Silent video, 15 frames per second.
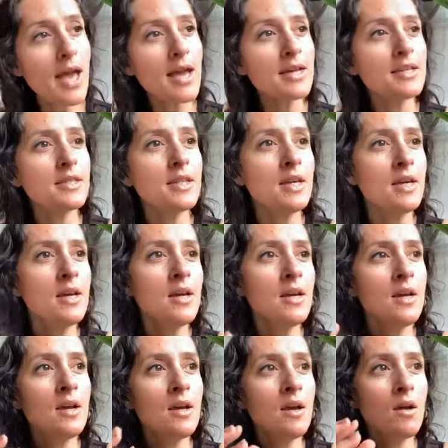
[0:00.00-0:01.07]
And
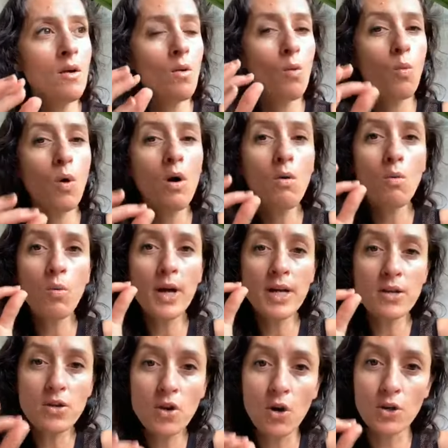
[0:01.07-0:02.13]
what
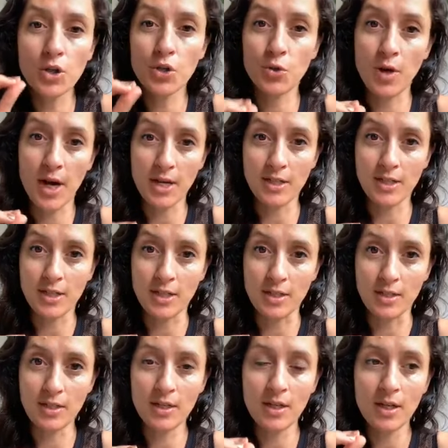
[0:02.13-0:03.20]
we're not trained
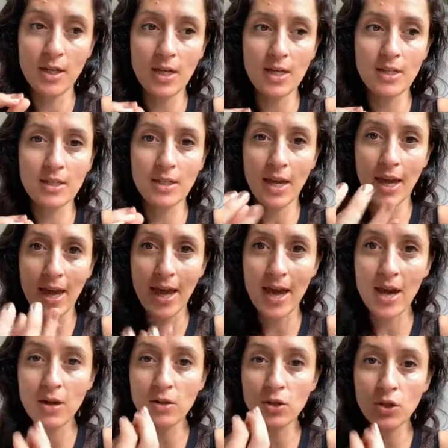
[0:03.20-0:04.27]
in is
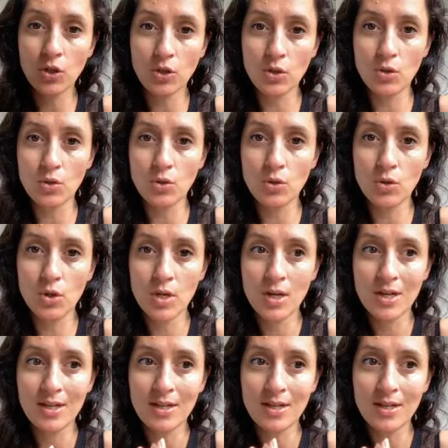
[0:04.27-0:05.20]
how to